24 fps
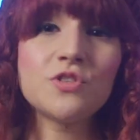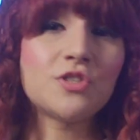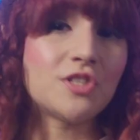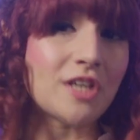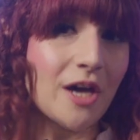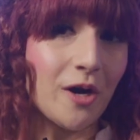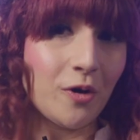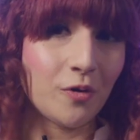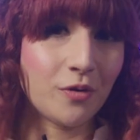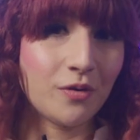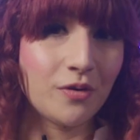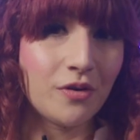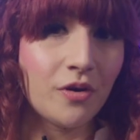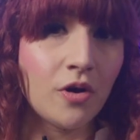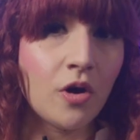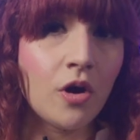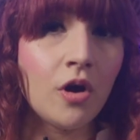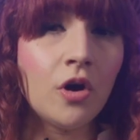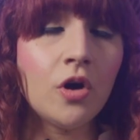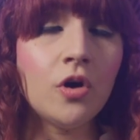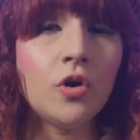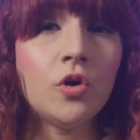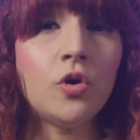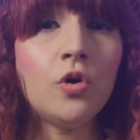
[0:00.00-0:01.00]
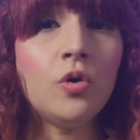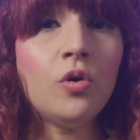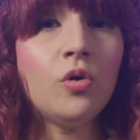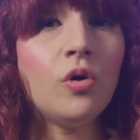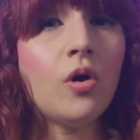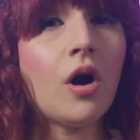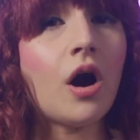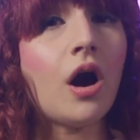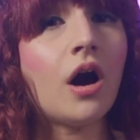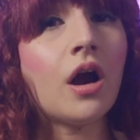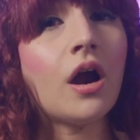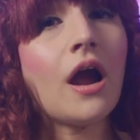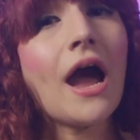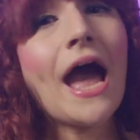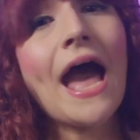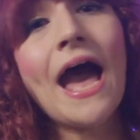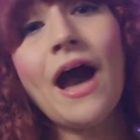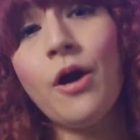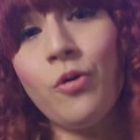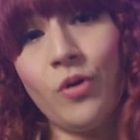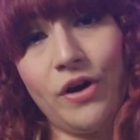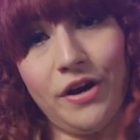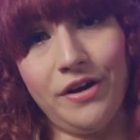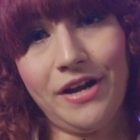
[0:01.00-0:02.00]
So, who are
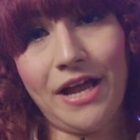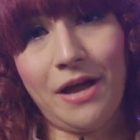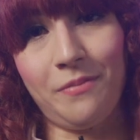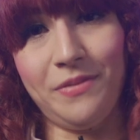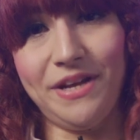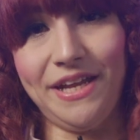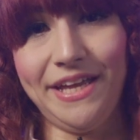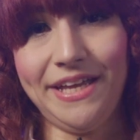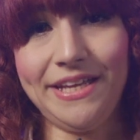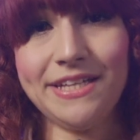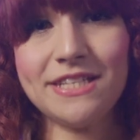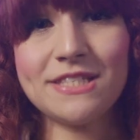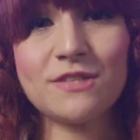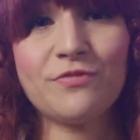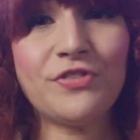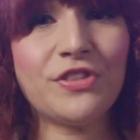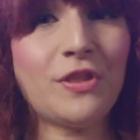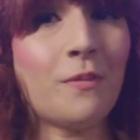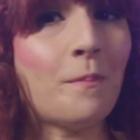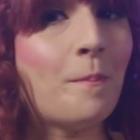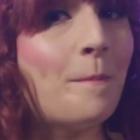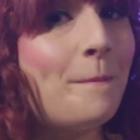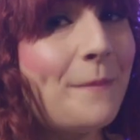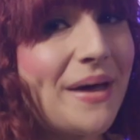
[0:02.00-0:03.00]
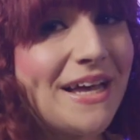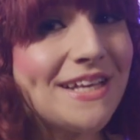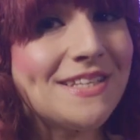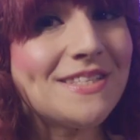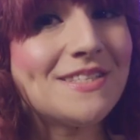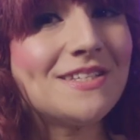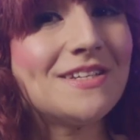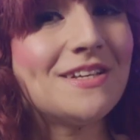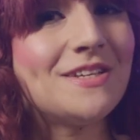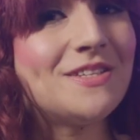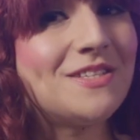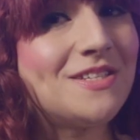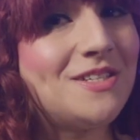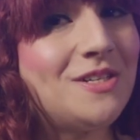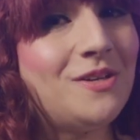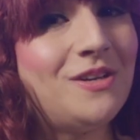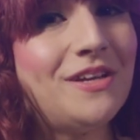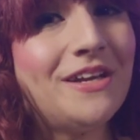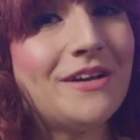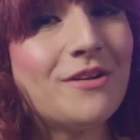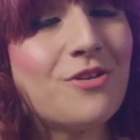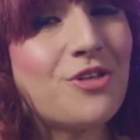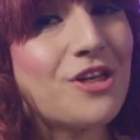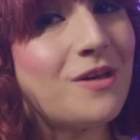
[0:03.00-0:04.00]
our nominees for the Best
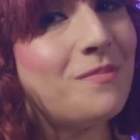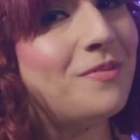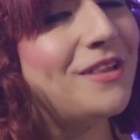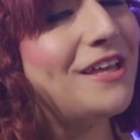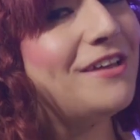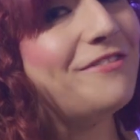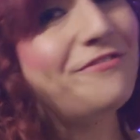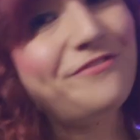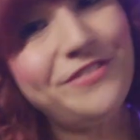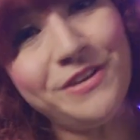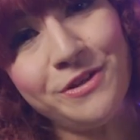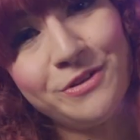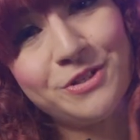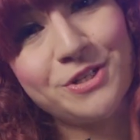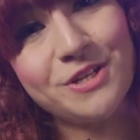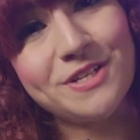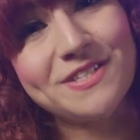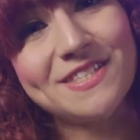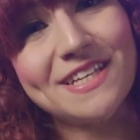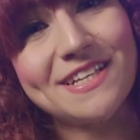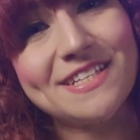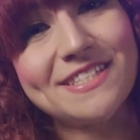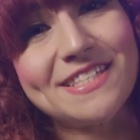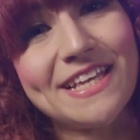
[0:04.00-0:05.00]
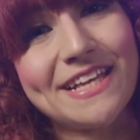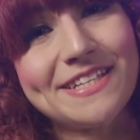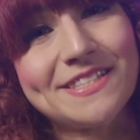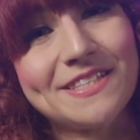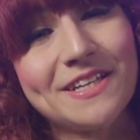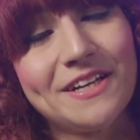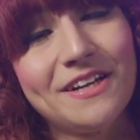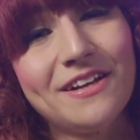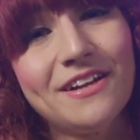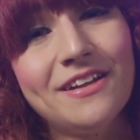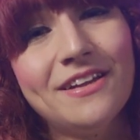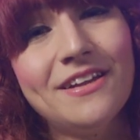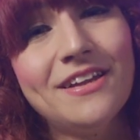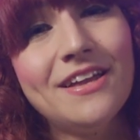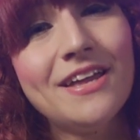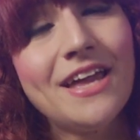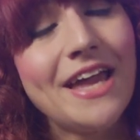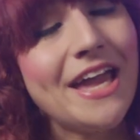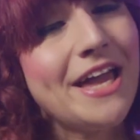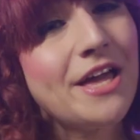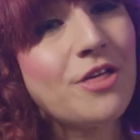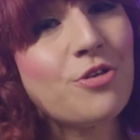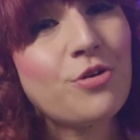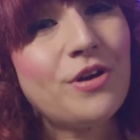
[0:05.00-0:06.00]
Studio Ghibli Future Successor?
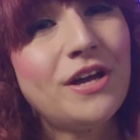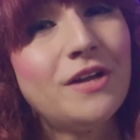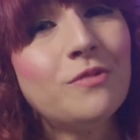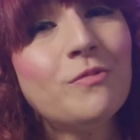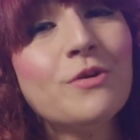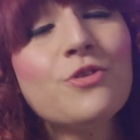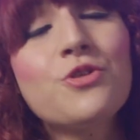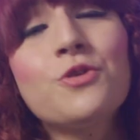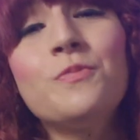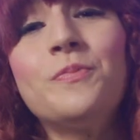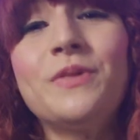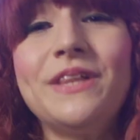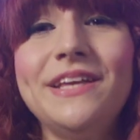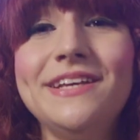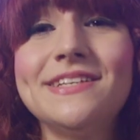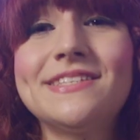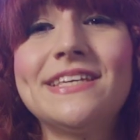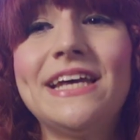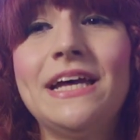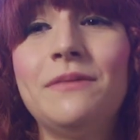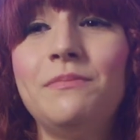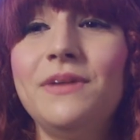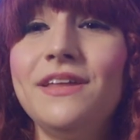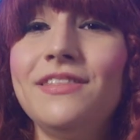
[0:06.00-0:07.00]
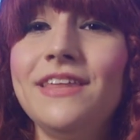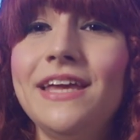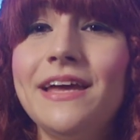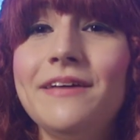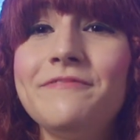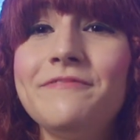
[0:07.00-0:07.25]
Adrian, would you please hand me the